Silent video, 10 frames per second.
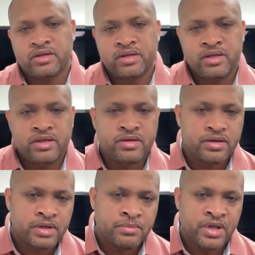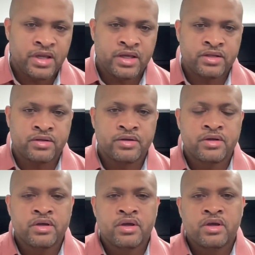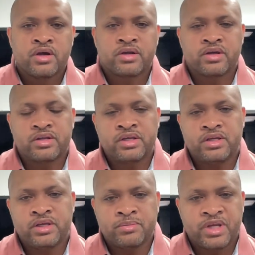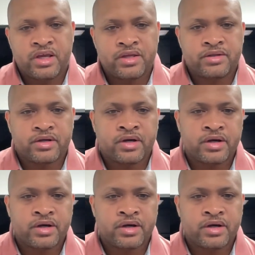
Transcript: E-M-A-N. Again, E-M-A-N.